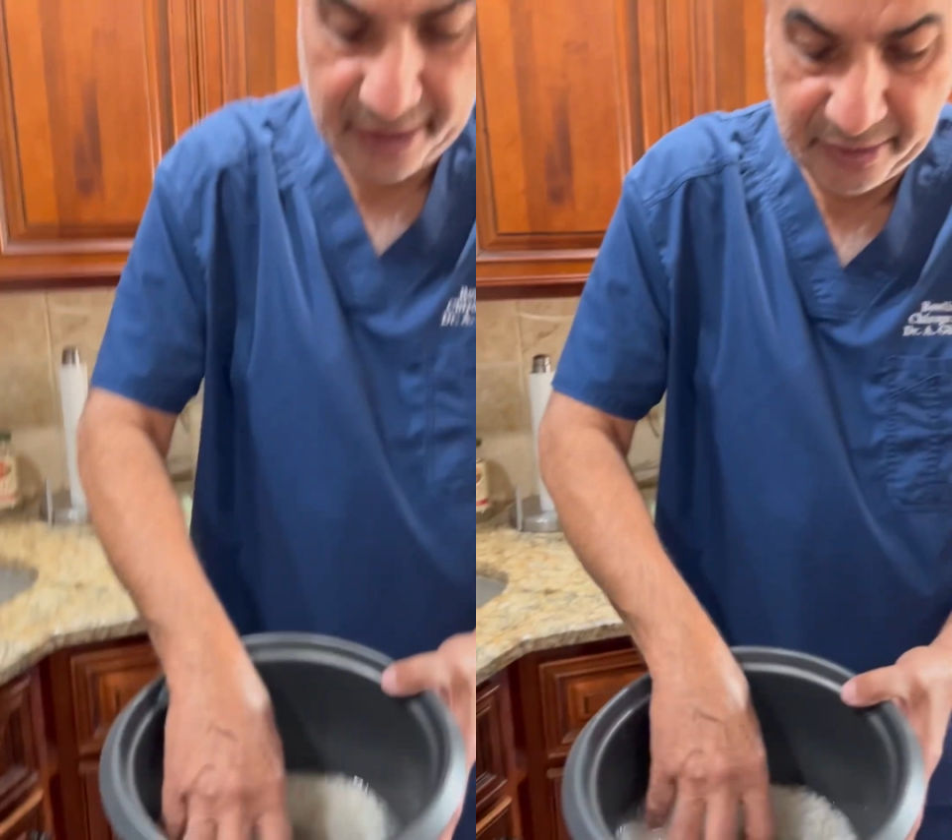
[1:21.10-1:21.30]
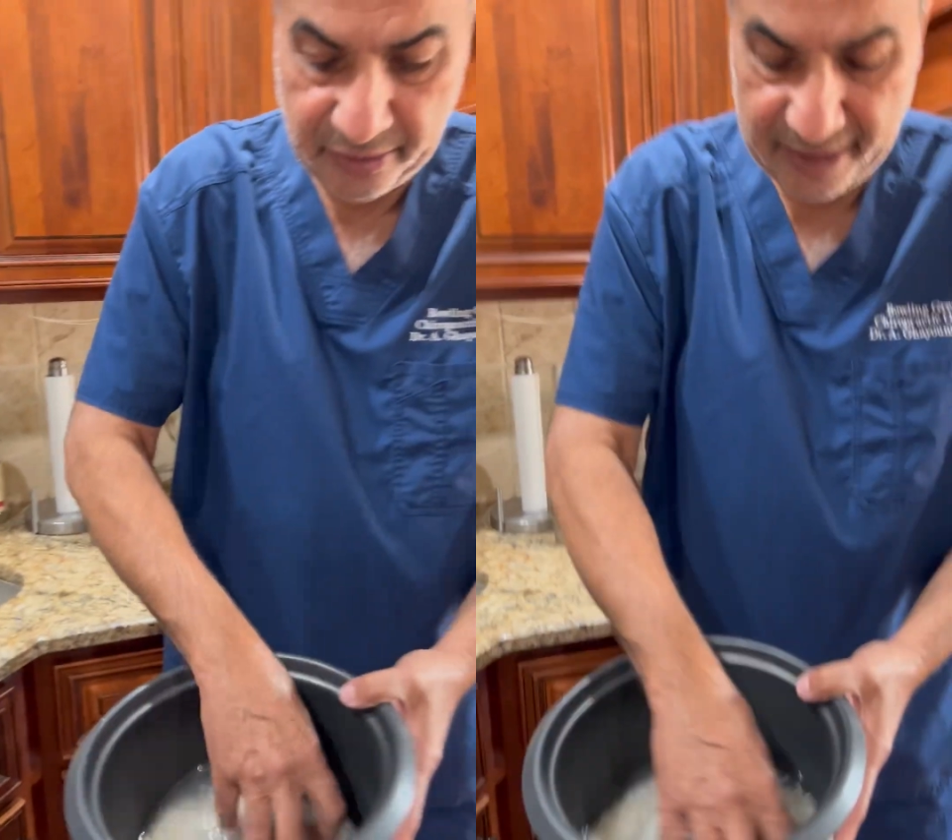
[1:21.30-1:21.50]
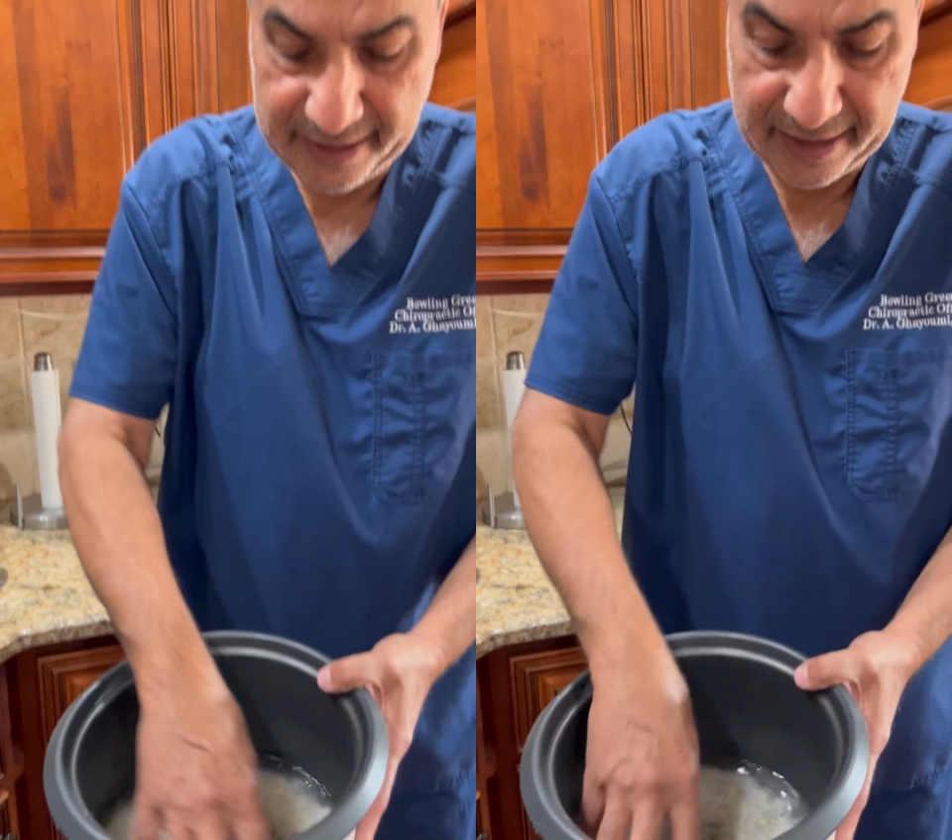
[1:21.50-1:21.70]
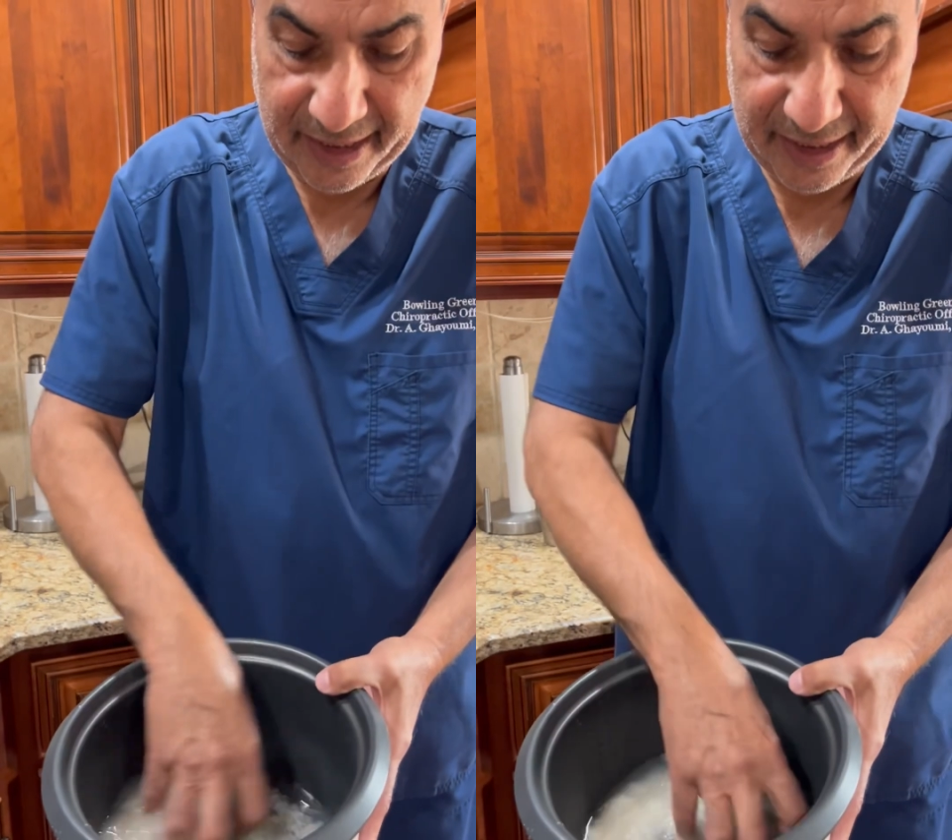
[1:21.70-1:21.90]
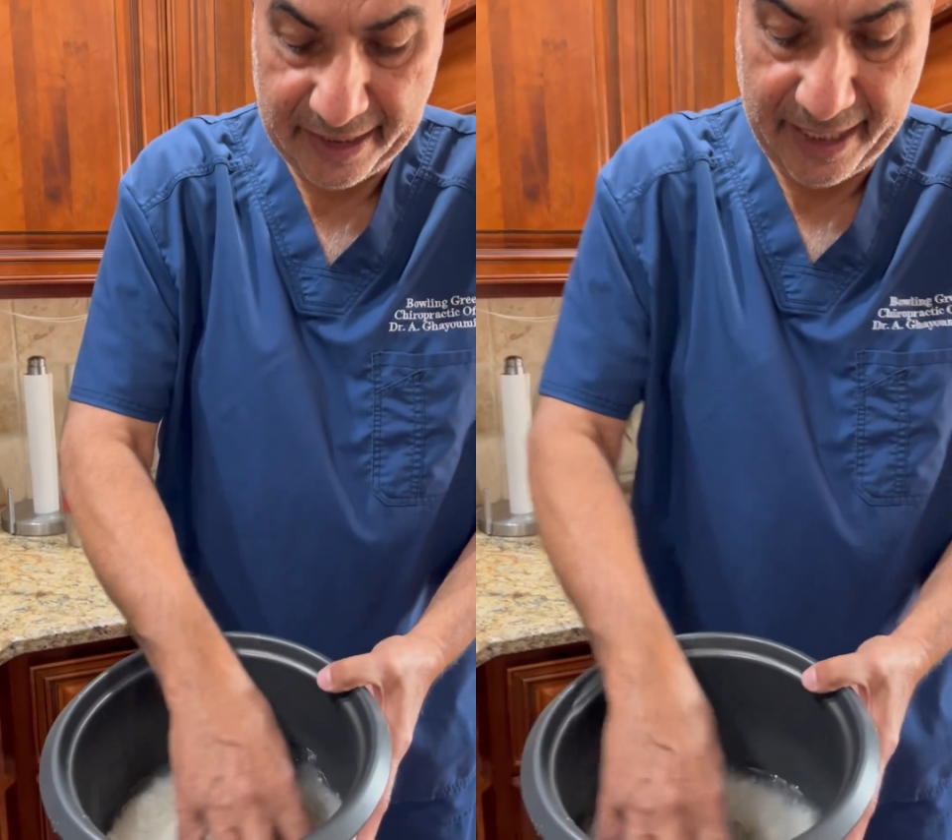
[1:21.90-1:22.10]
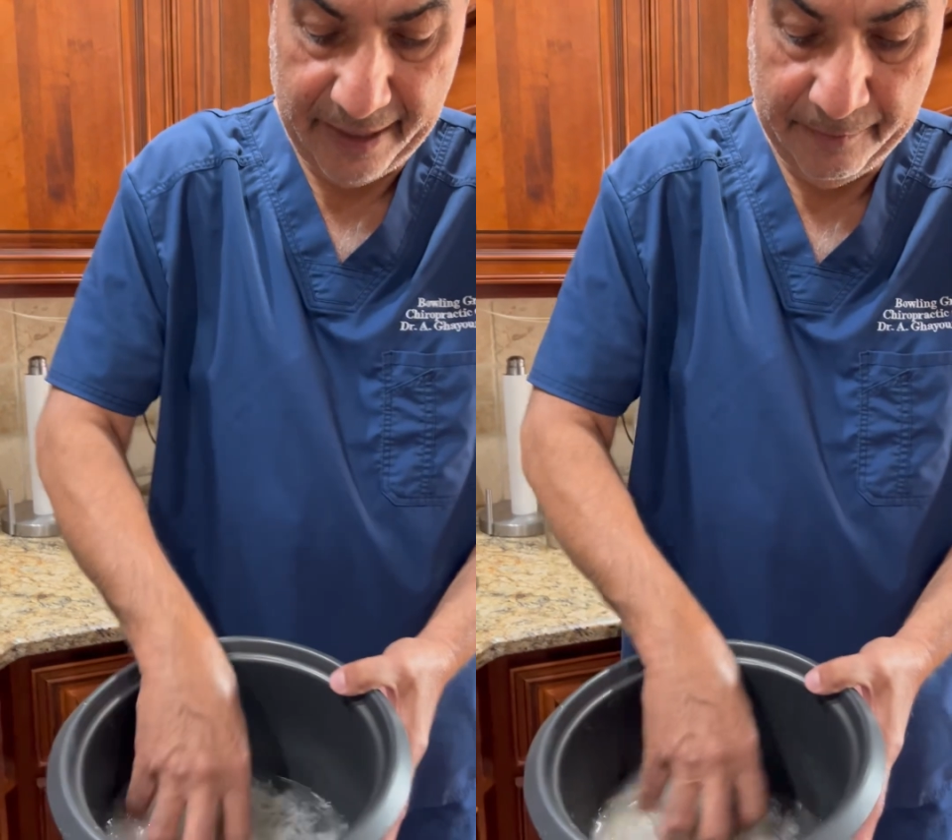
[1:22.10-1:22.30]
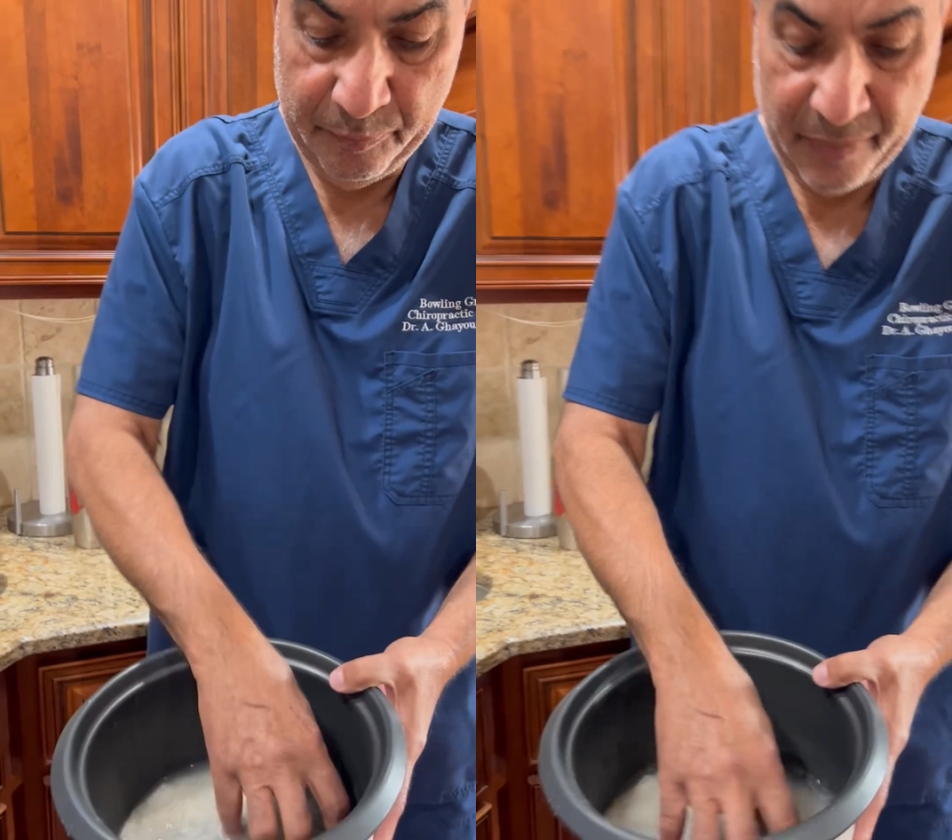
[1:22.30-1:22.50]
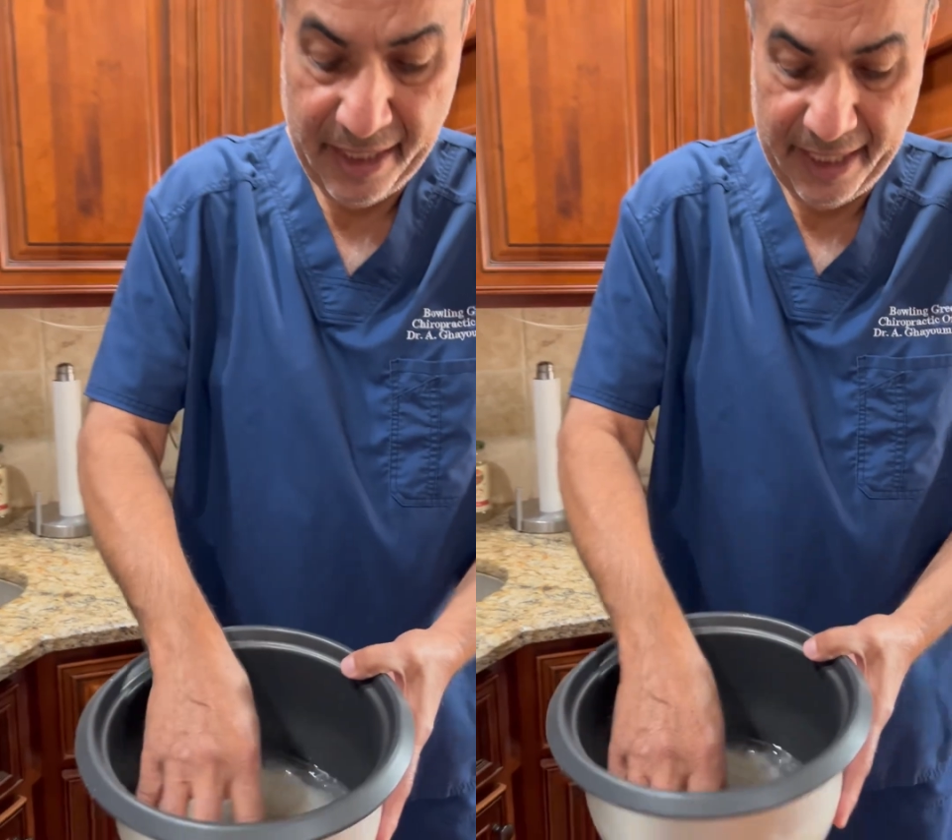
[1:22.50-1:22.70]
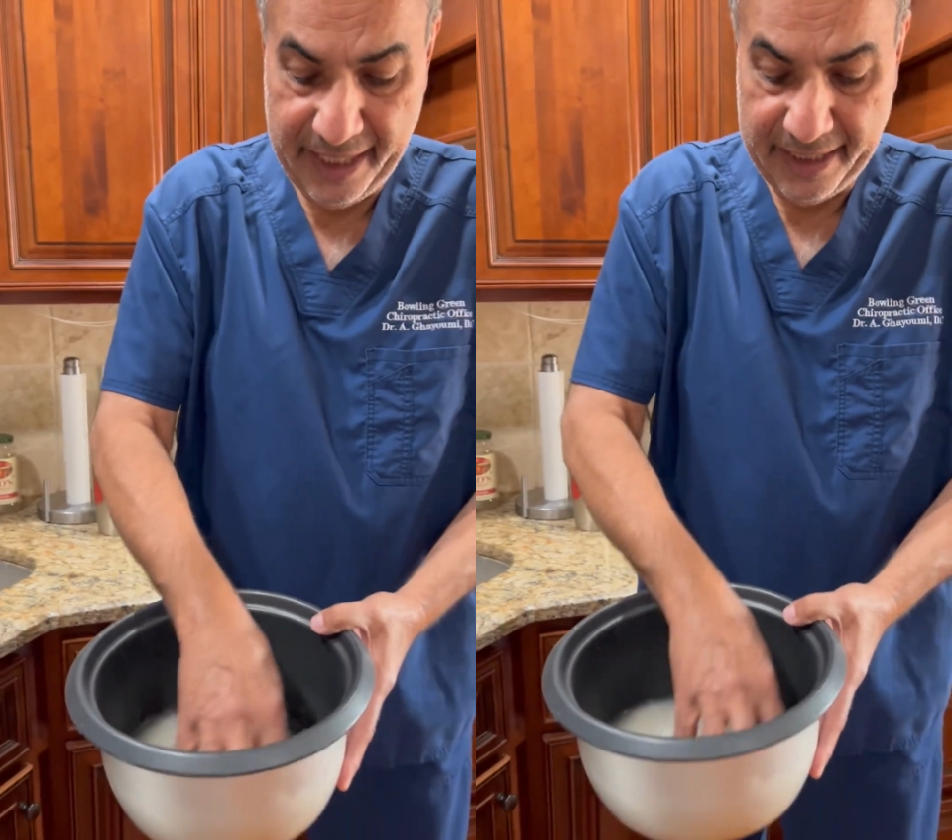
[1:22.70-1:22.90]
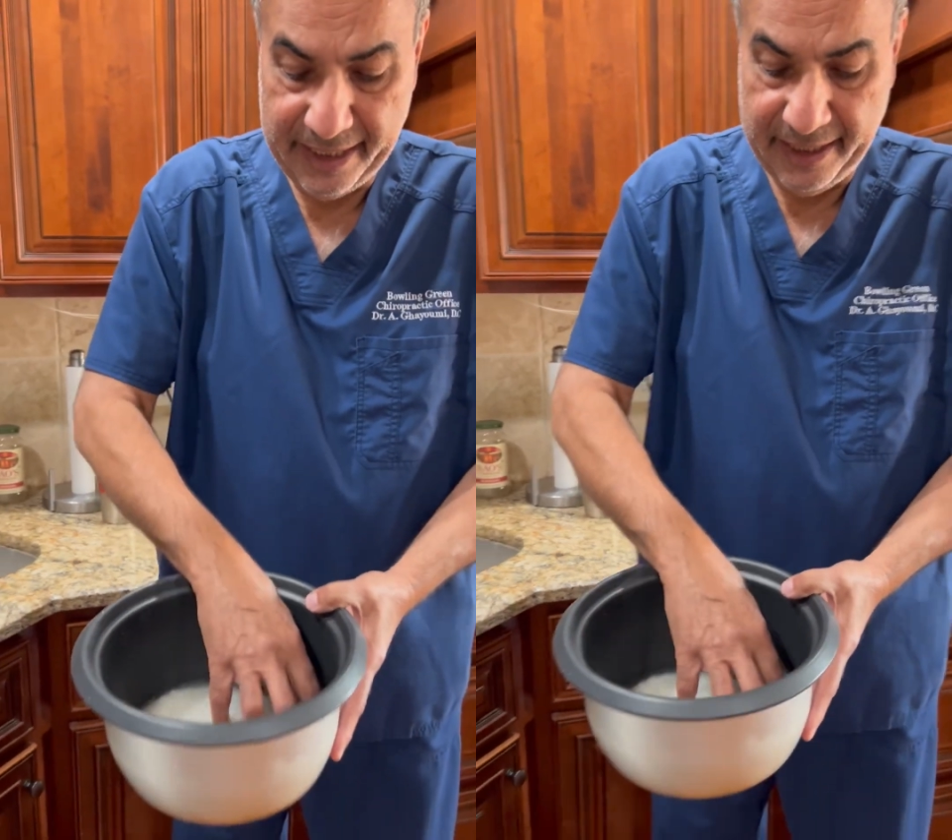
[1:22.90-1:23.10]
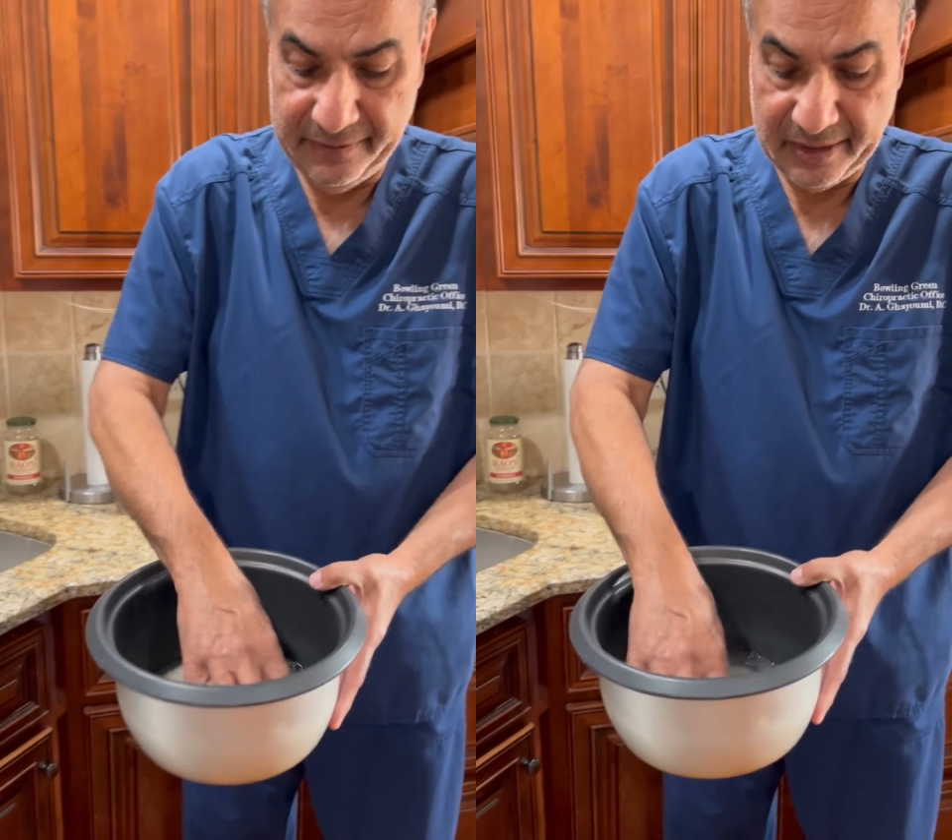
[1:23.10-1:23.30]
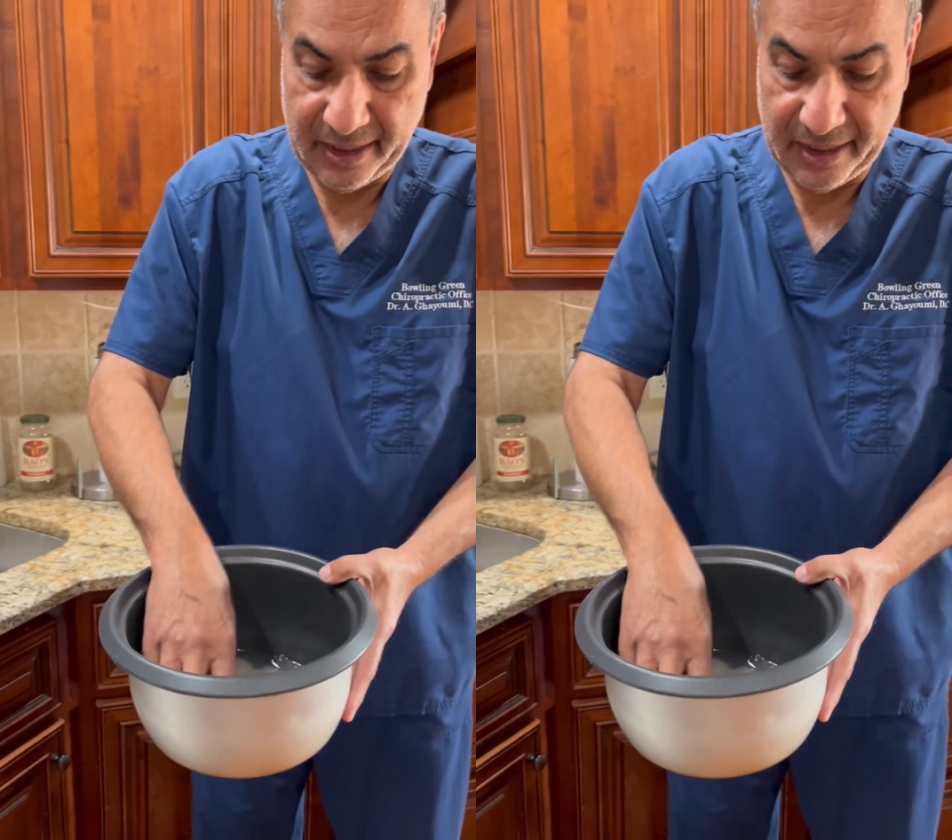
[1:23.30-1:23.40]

rice like that, it gives